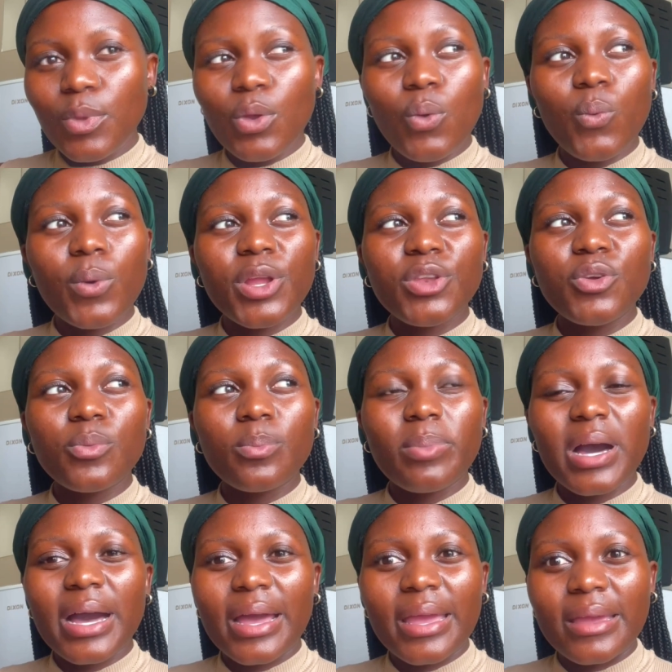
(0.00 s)
when you
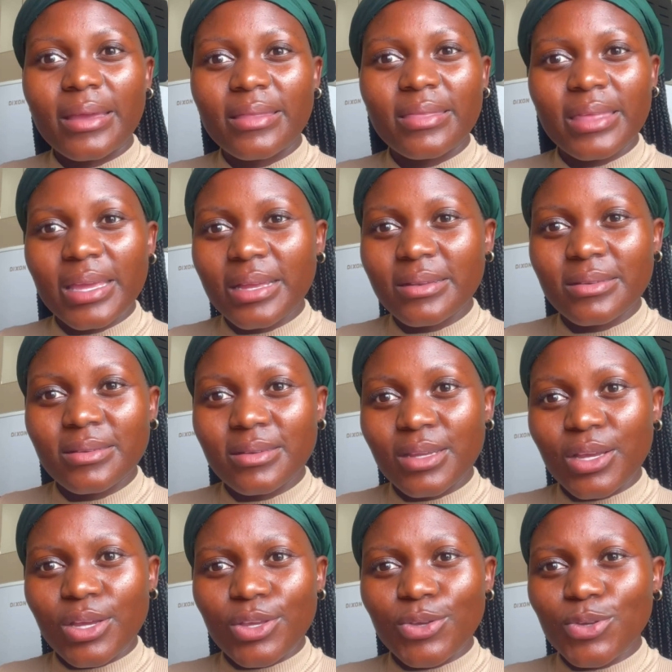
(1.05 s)
buy, then
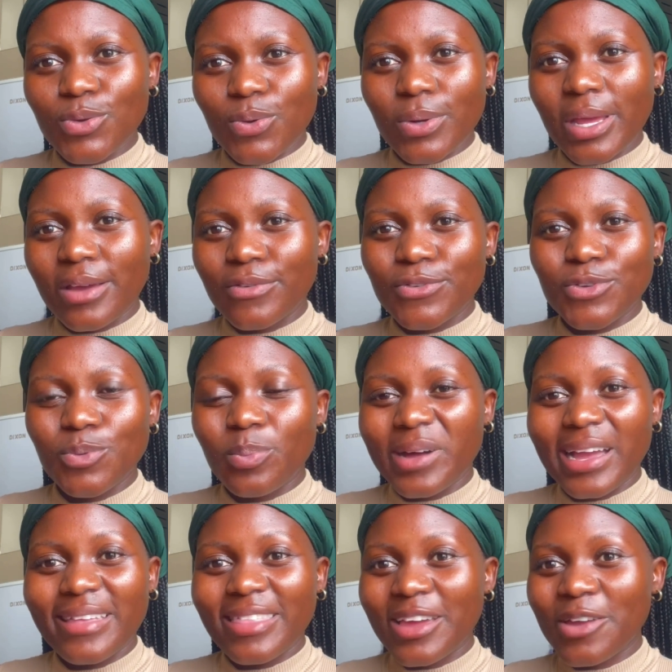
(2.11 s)
you don't have to
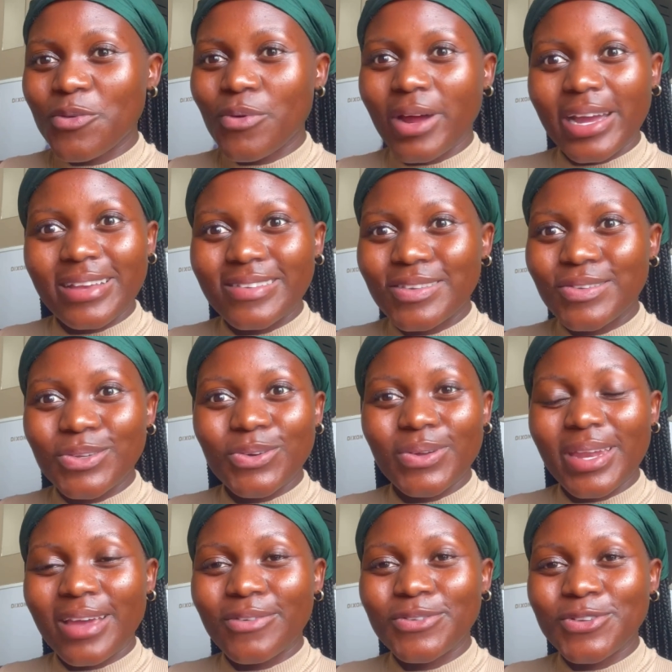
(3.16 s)
buy that rice, you
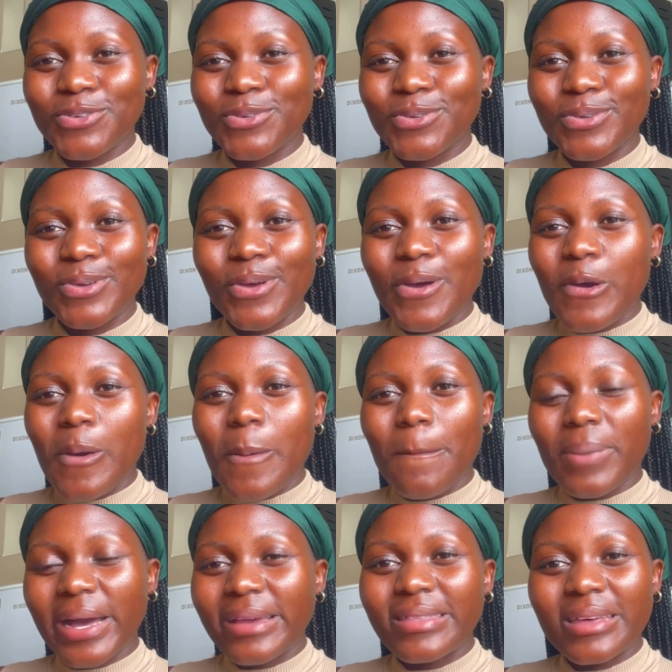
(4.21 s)
don't have to
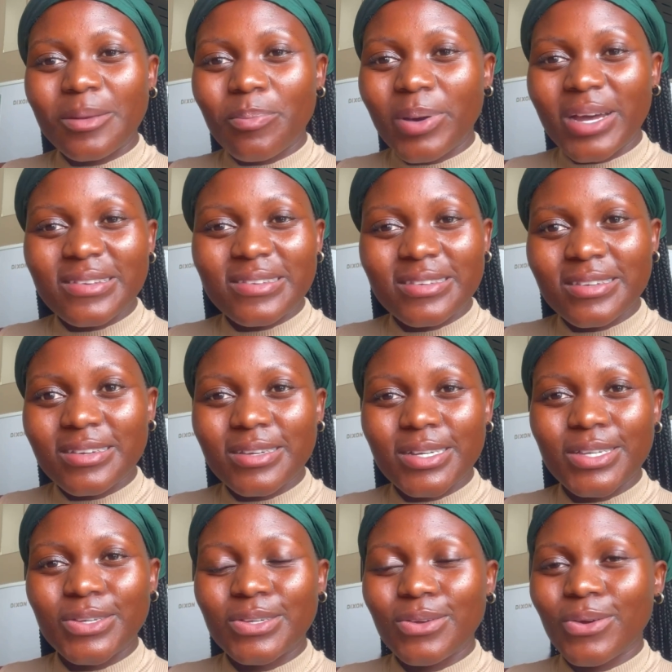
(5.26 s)
buy that pasta,
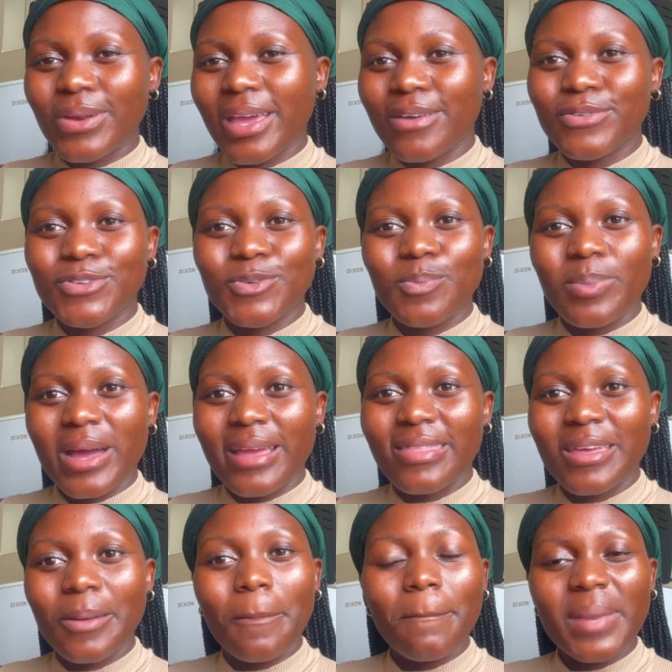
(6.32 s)
you don't have to buy
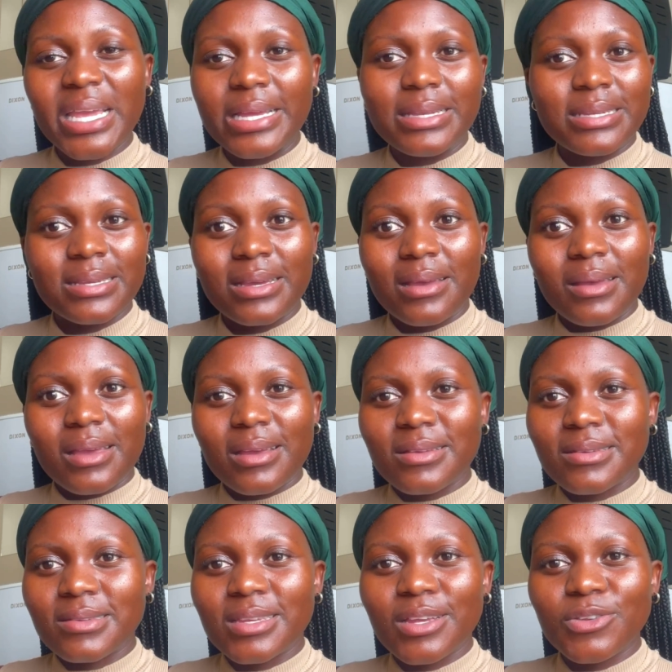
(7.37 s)
that meat.
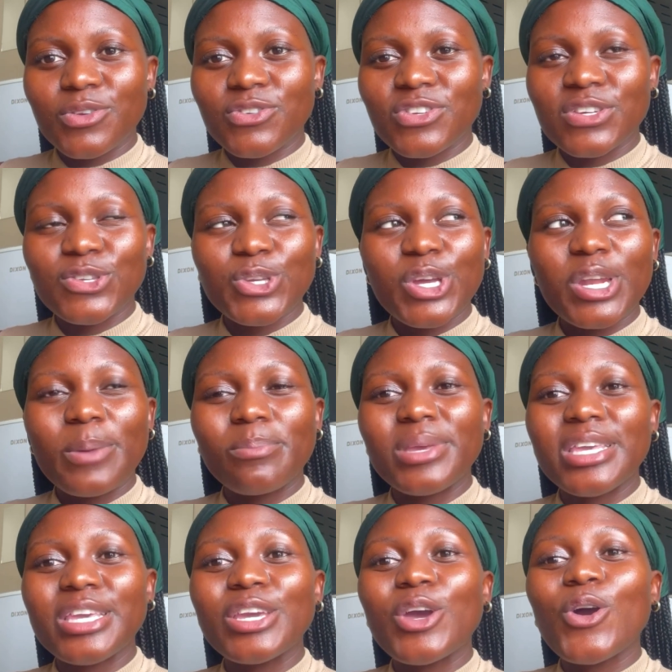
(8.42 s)
Instead, you're just gonna
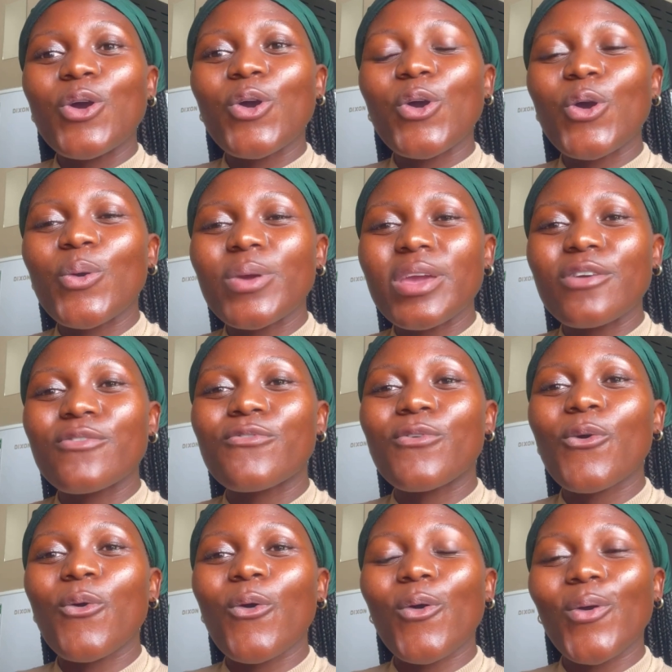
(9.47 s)
be going
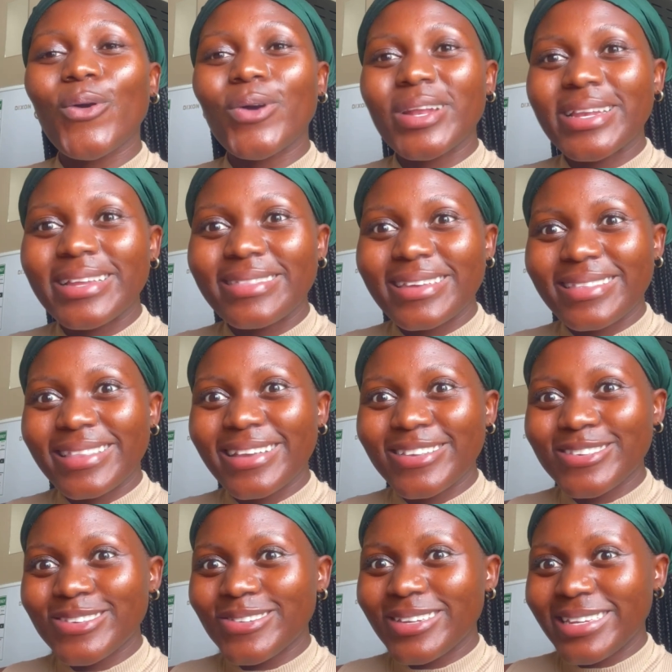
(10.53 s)
for only the
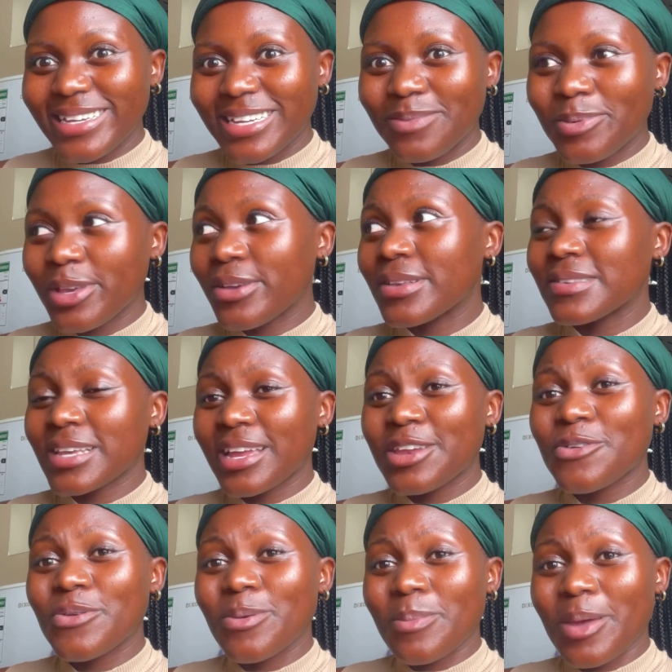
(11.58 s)
things you need, because
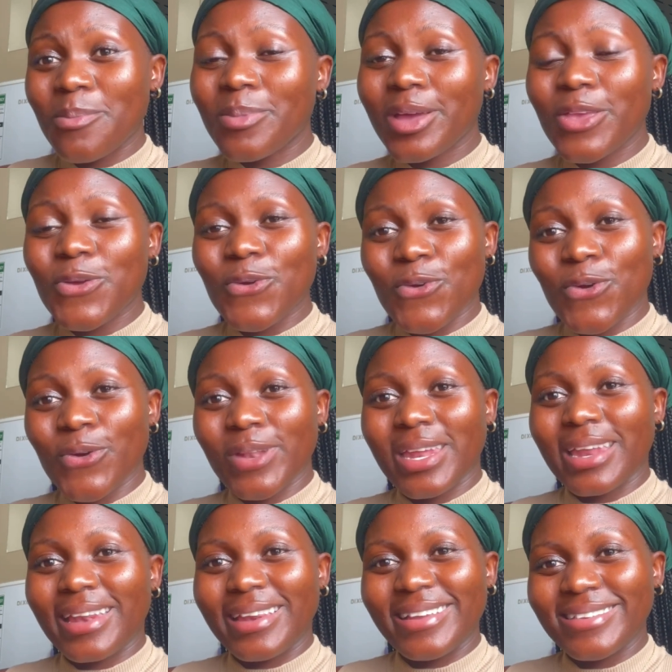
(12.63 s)
honey, remember, you wrote
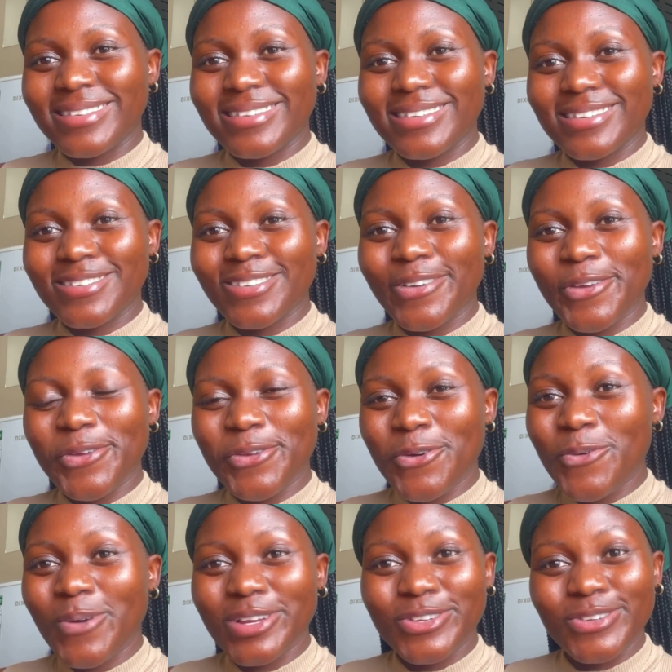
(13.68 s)
that list, so you know
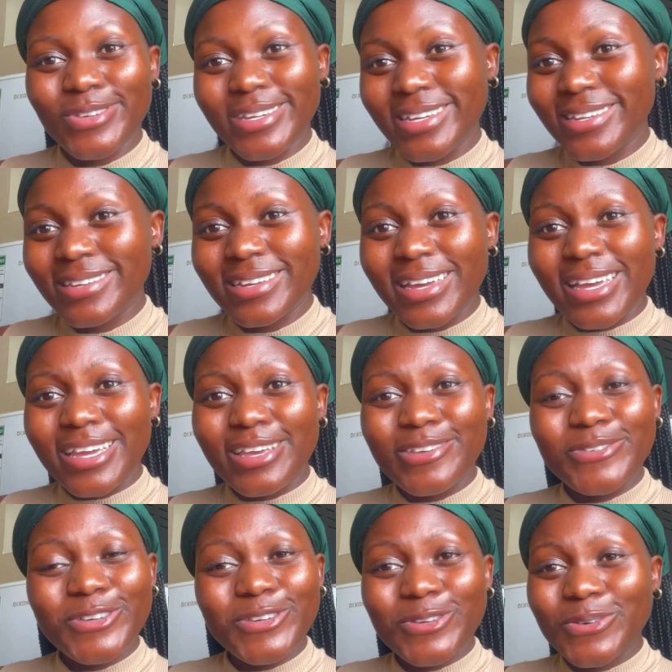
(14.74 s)
what you need.
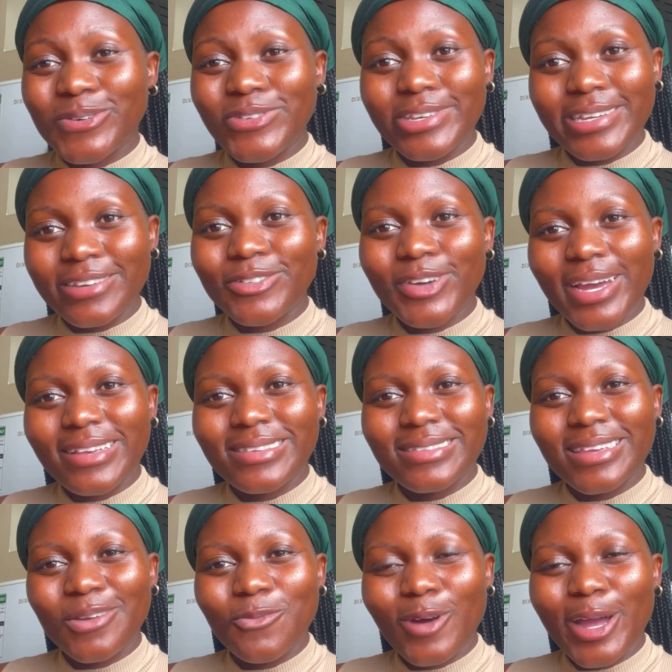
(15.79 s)
If you don't need rice,
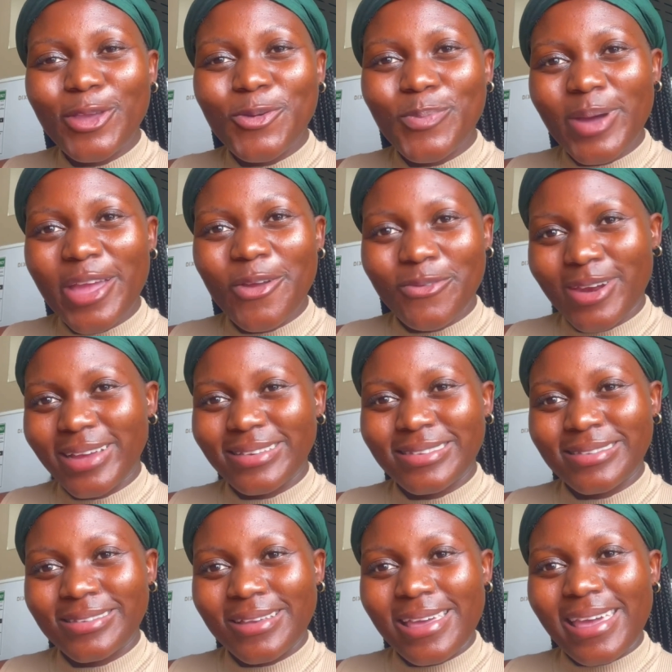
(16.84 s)
then why are you buying
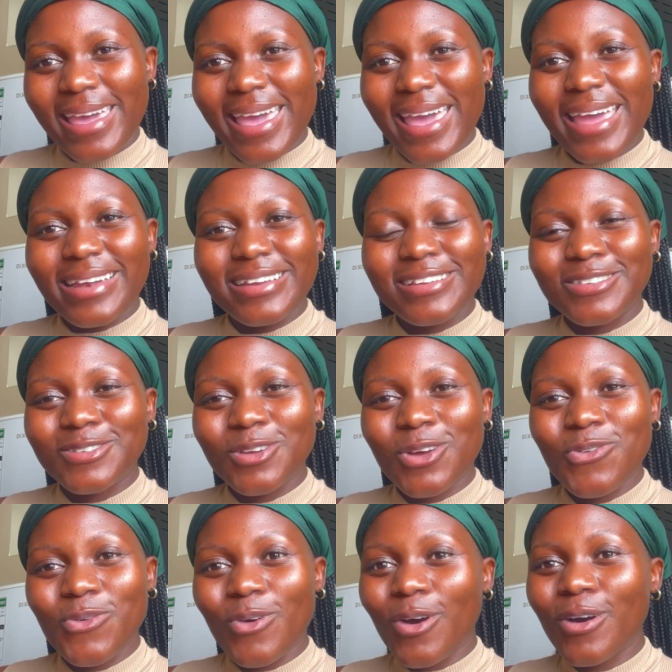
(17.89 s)
rice? And it's
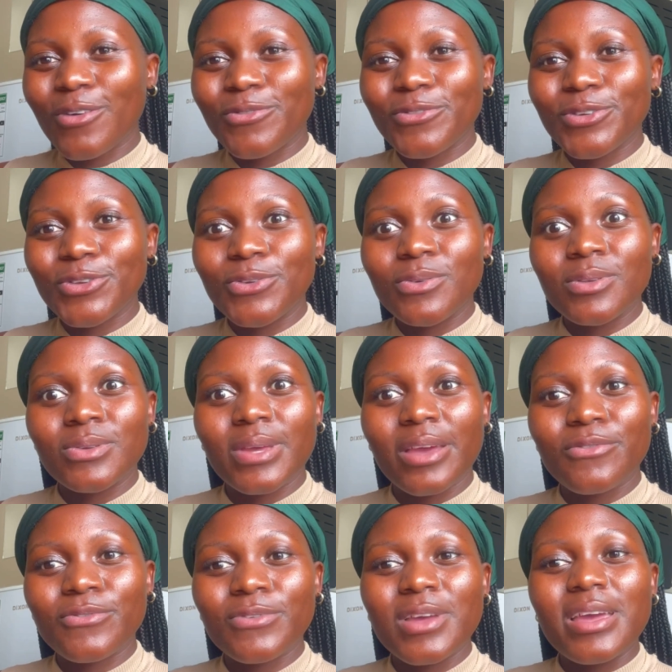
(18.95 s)
not wrong for you to
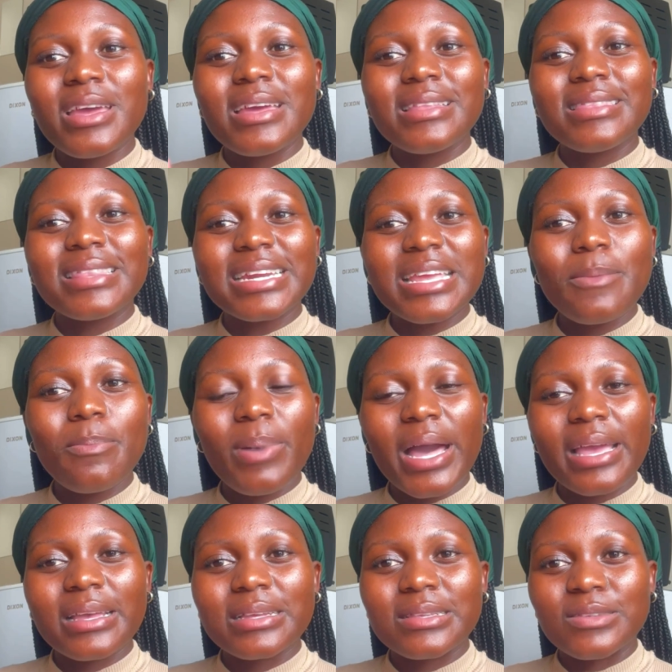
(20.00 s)
have 3
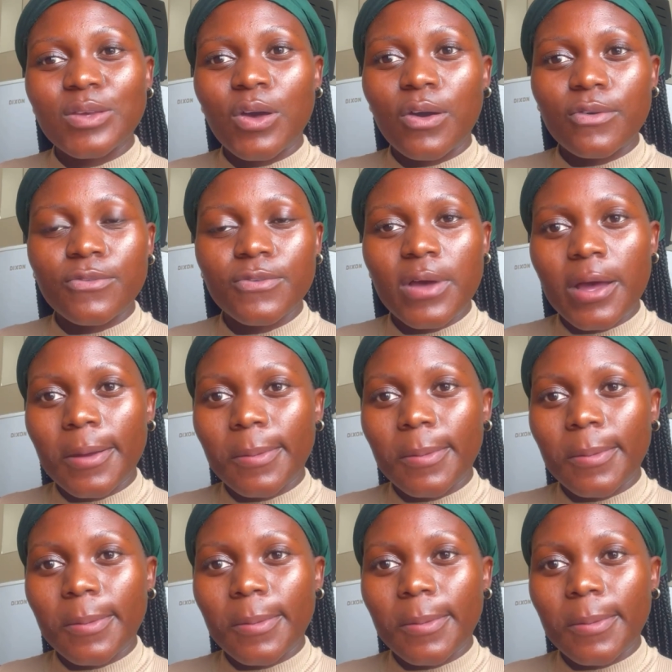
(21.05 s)
packets of